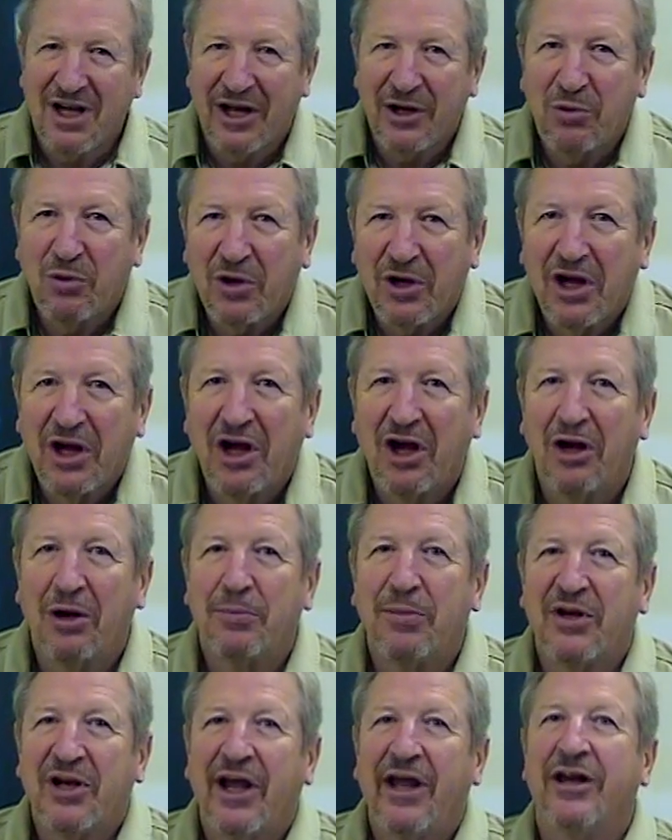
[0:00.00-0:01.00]
like working on a
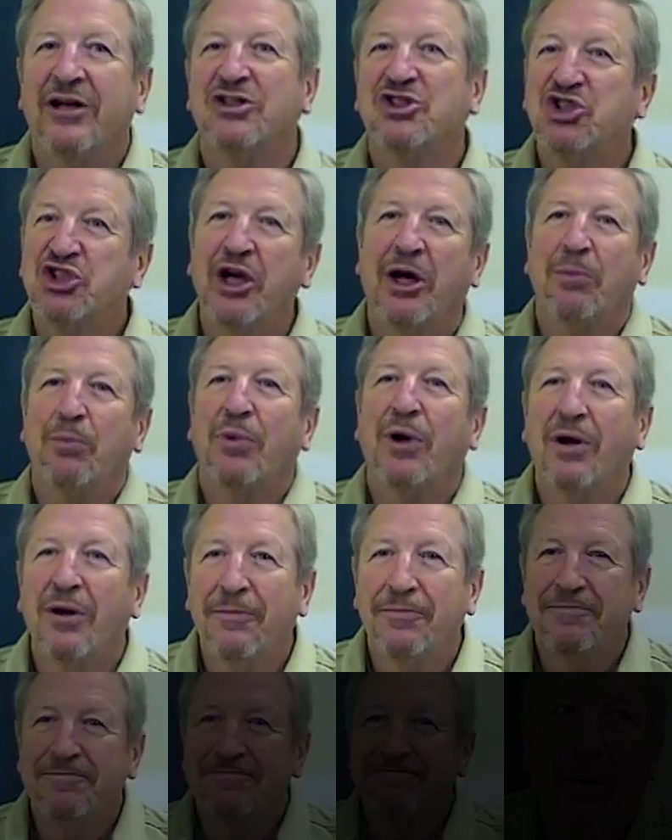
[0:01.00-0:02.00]
potato chip.
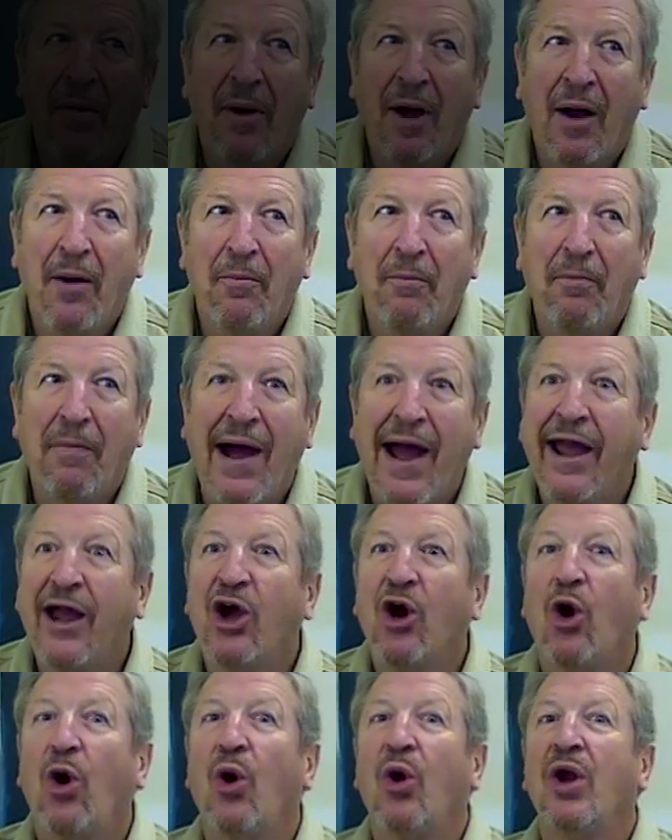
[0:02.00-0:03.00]
My
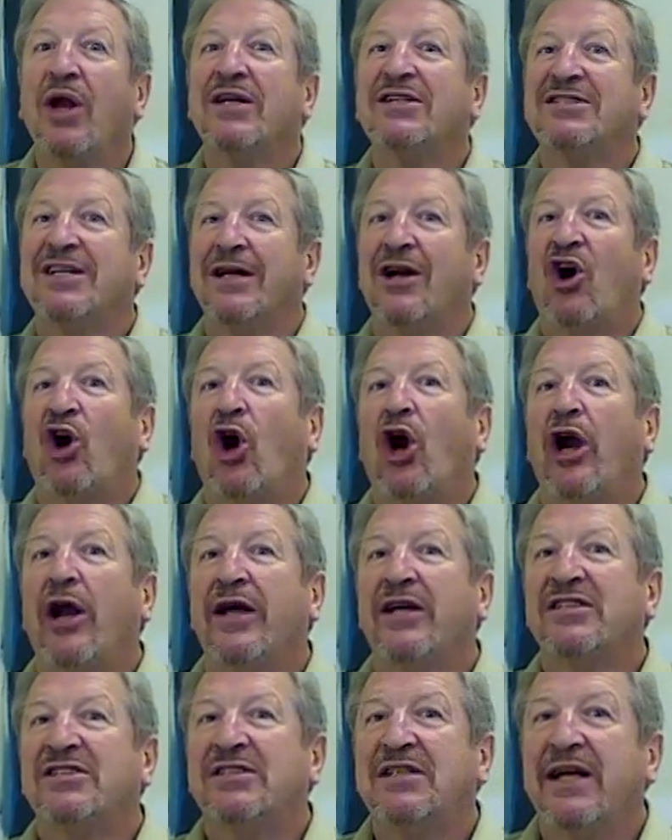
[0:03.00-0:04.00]
goal as an
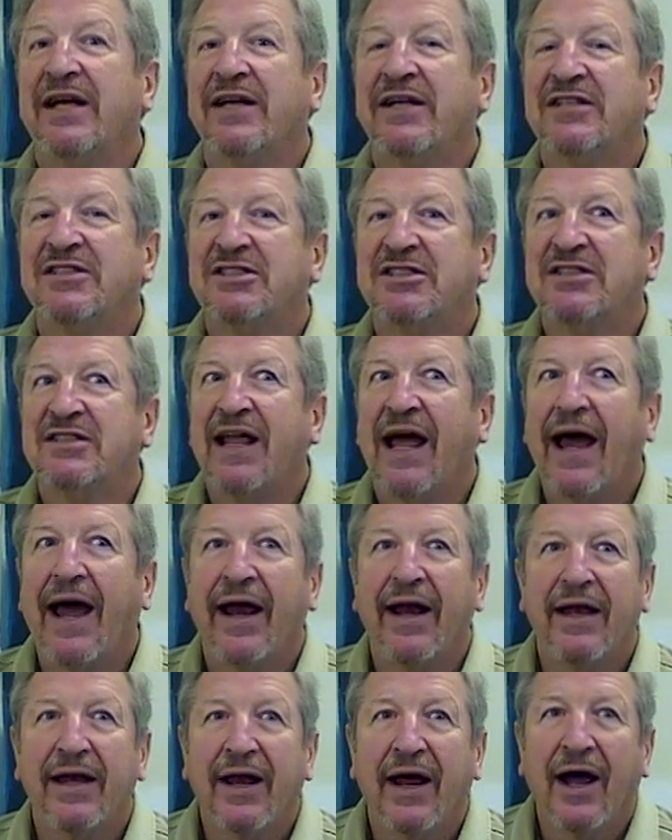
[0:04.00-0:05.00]
artist is
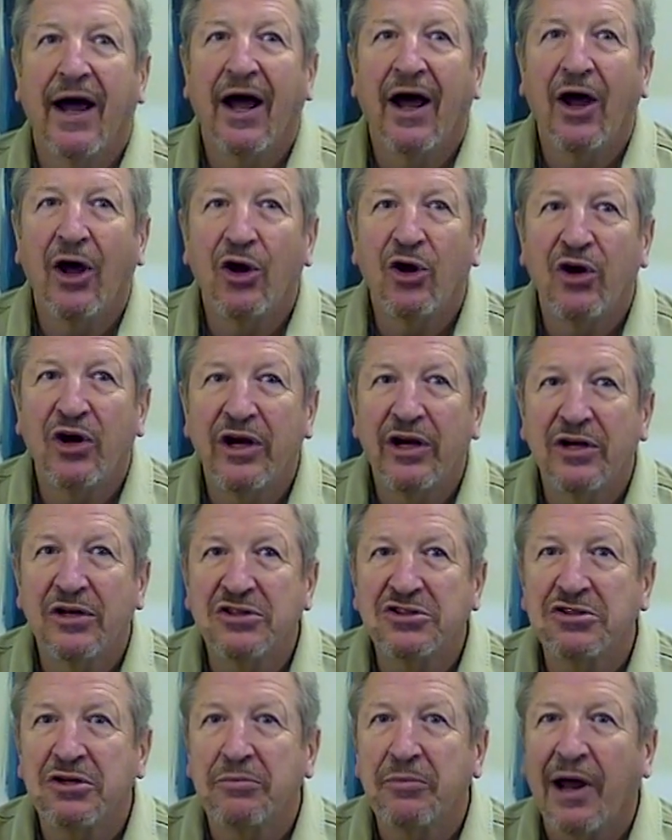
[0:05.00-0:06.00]
that 100
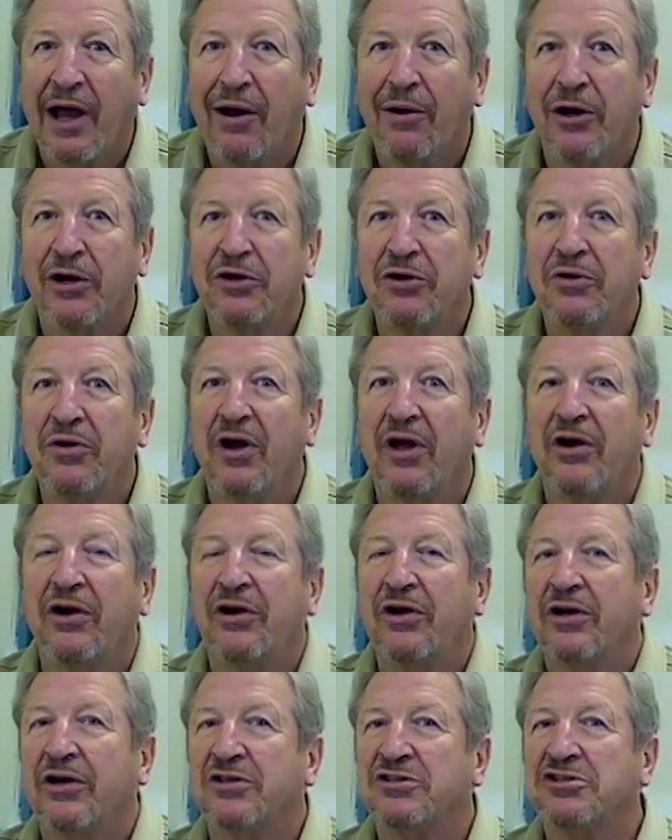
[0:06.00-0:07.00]
years from now or
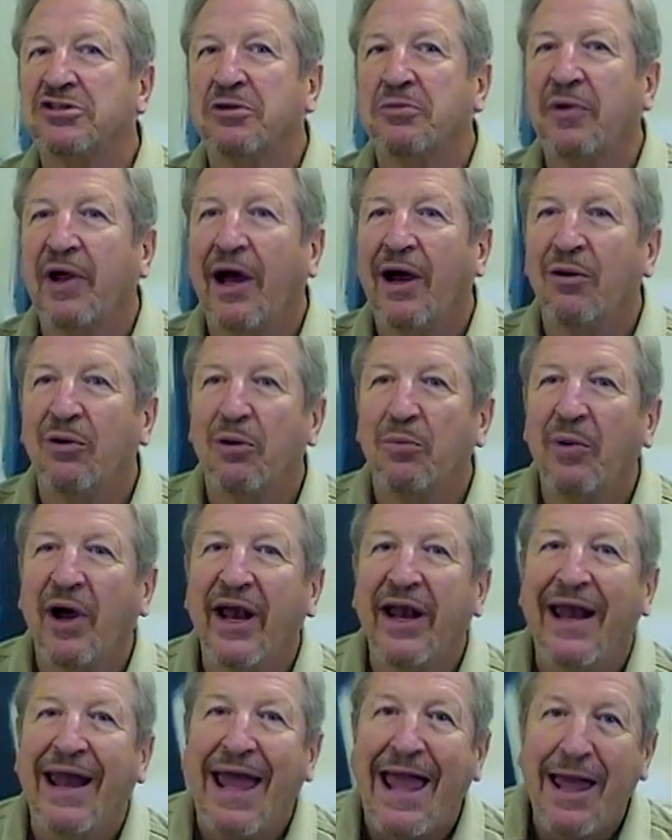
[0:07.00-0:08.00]
200 years from now, when
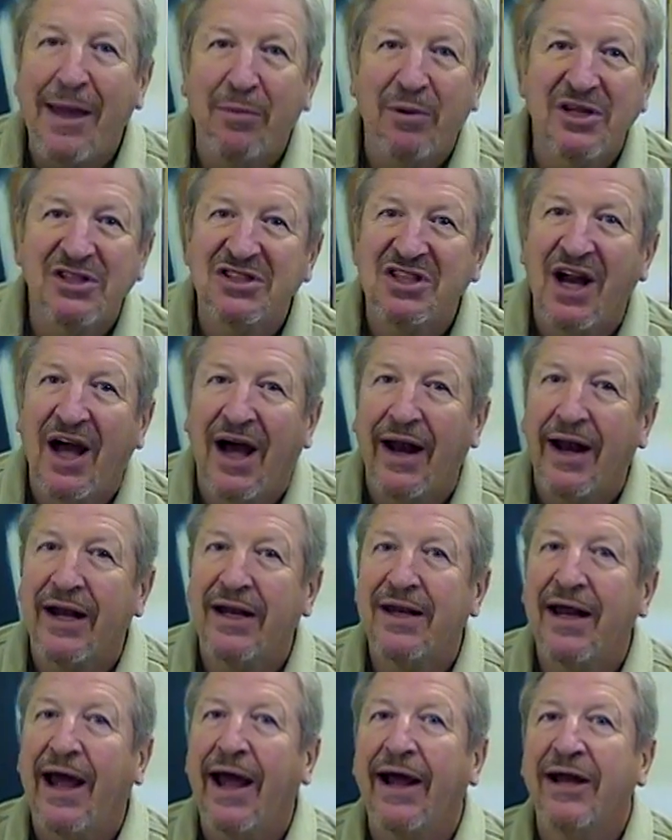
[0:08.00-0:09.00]
my name is not
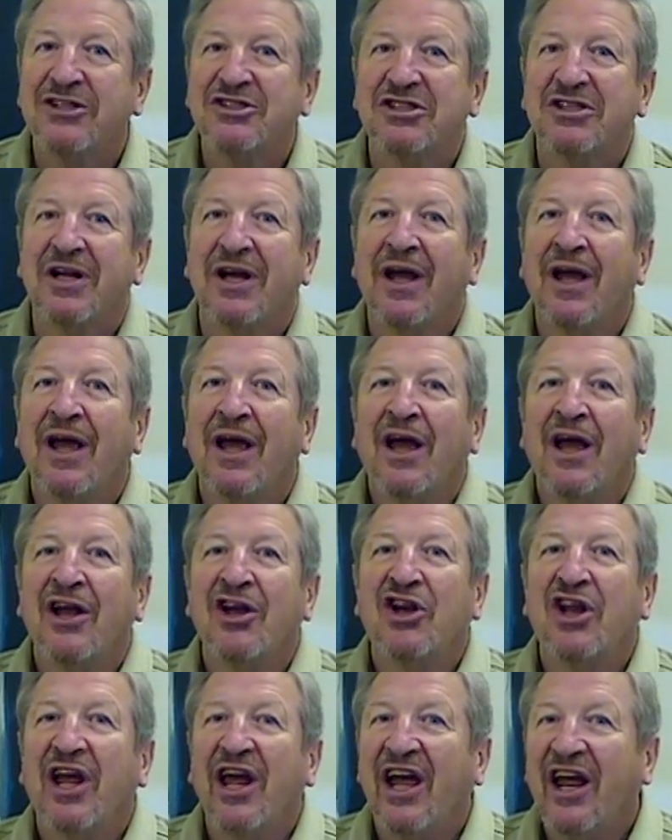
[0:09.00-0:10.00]
attached
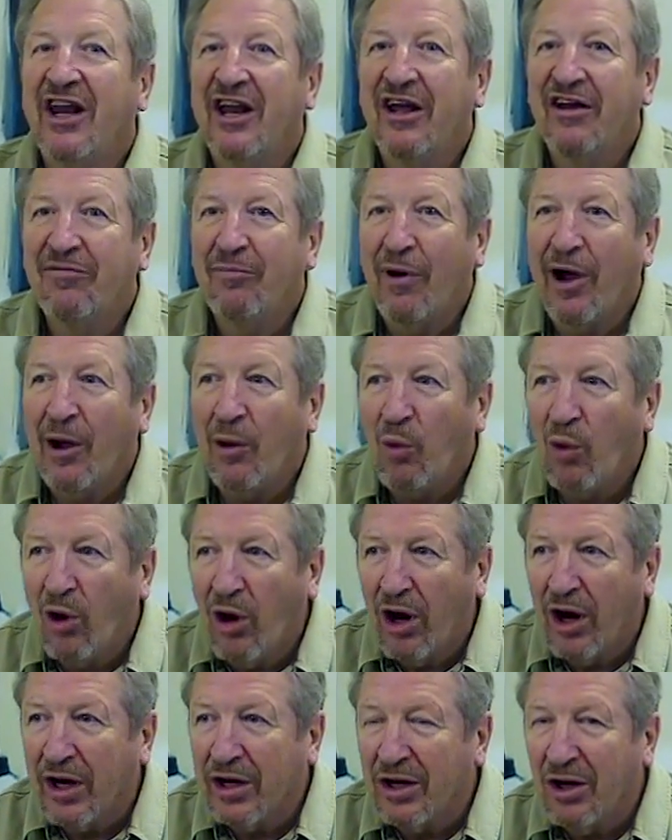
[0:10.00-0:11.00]
to any of my
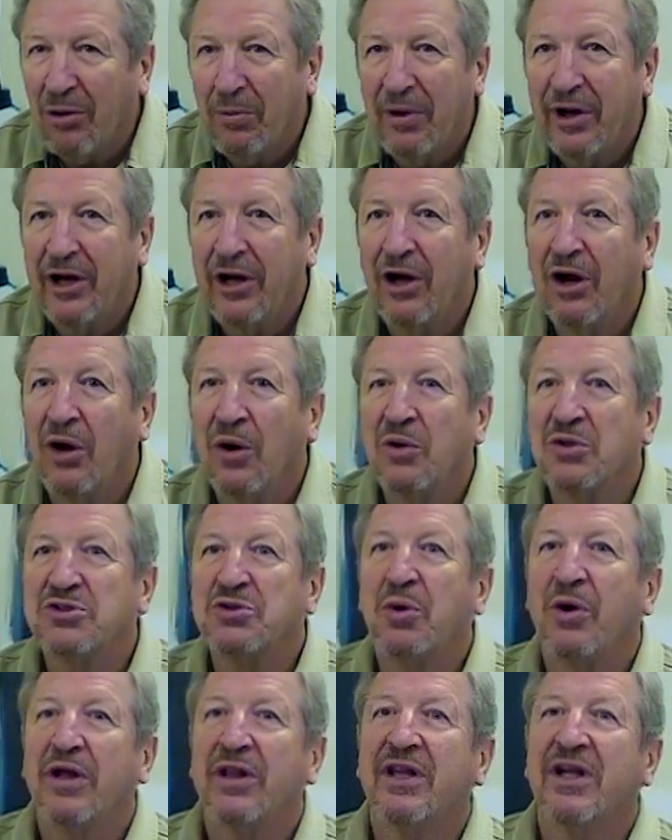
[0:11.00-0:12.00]
work, nobody
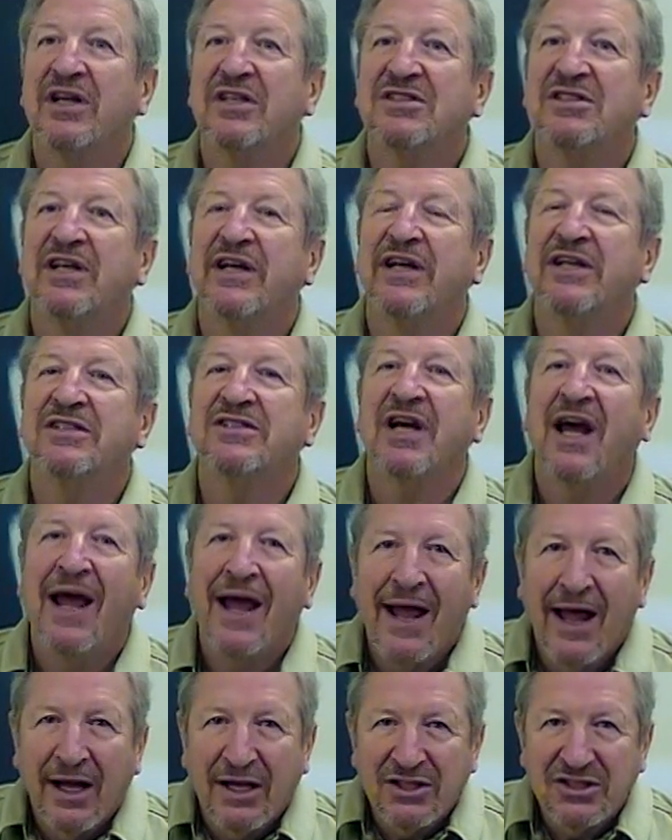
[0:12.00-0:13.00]
knows what this is,
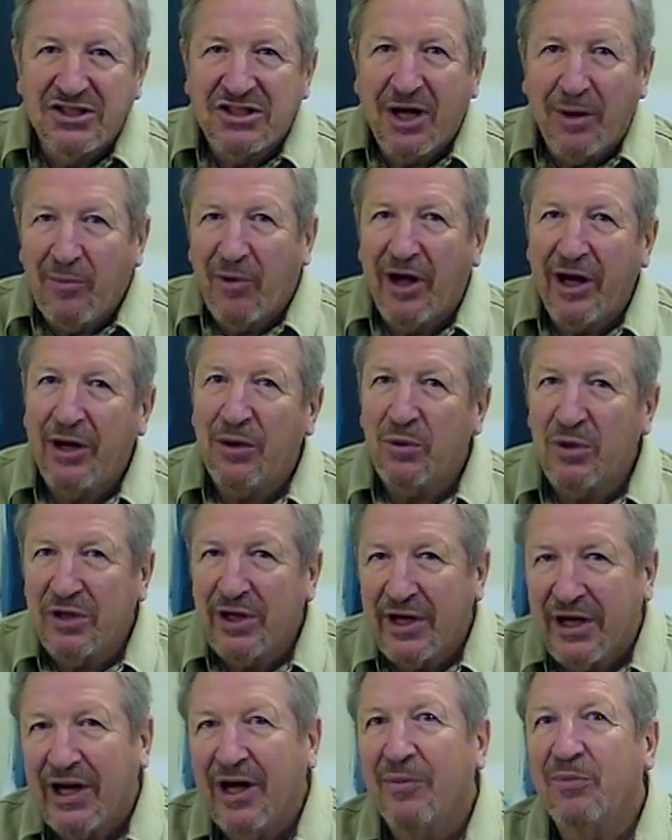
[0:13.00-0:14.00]
somebody will
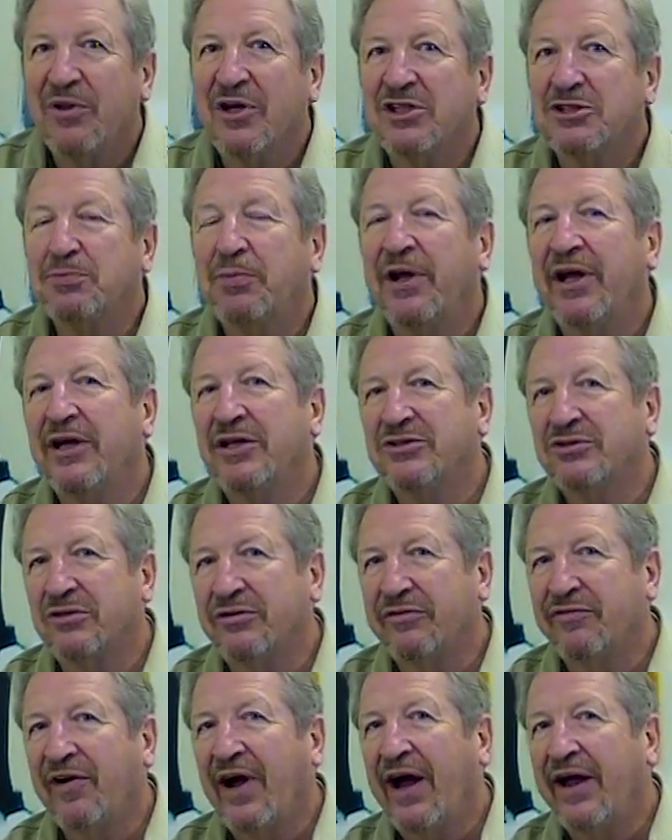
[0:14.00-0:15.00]
dig up this piece
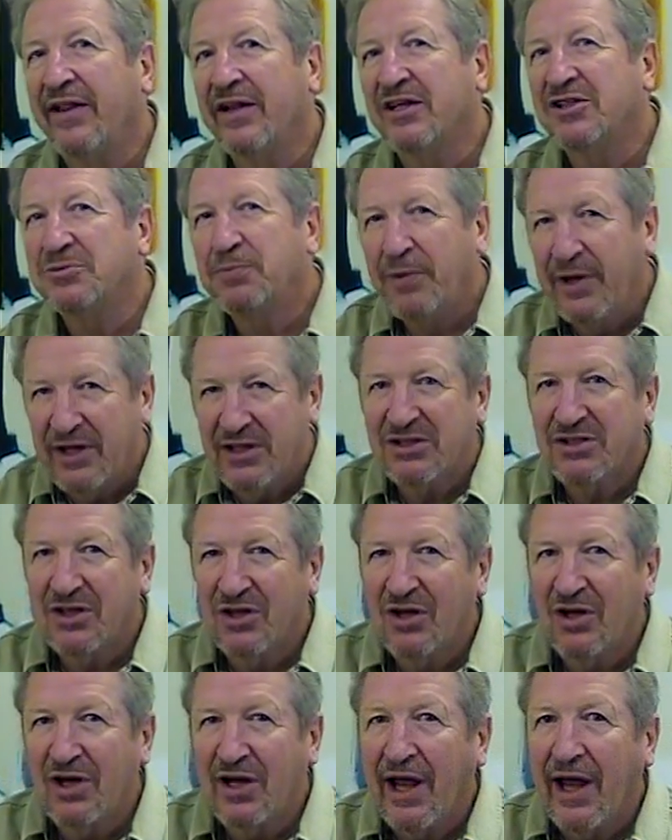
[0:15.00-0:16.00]
or find this piece
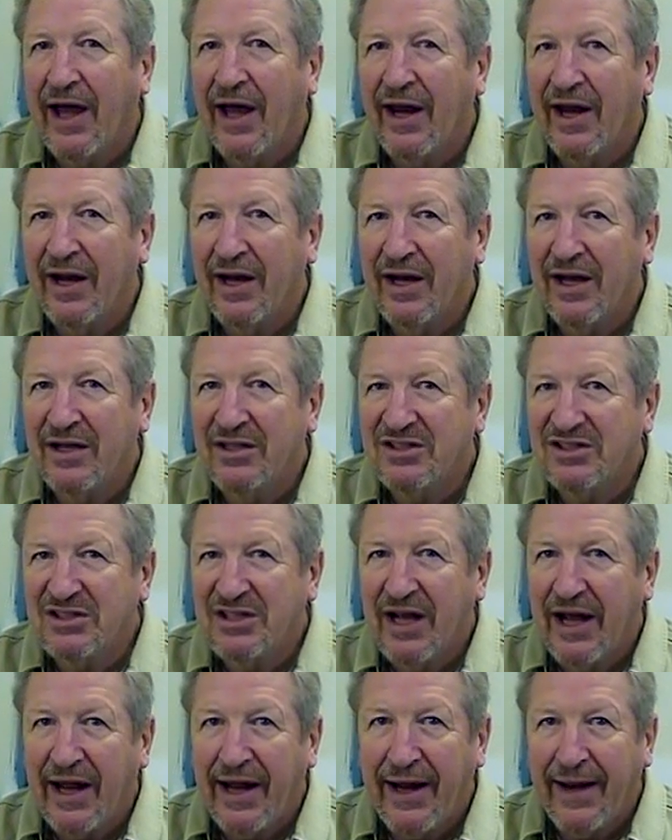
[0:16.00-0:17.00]
and look at it and
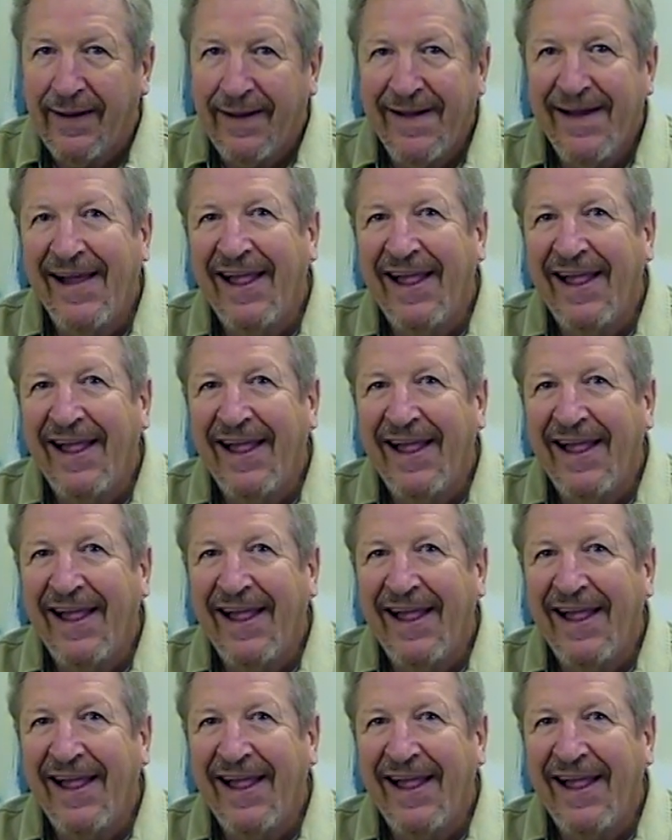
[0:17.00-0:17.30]
say,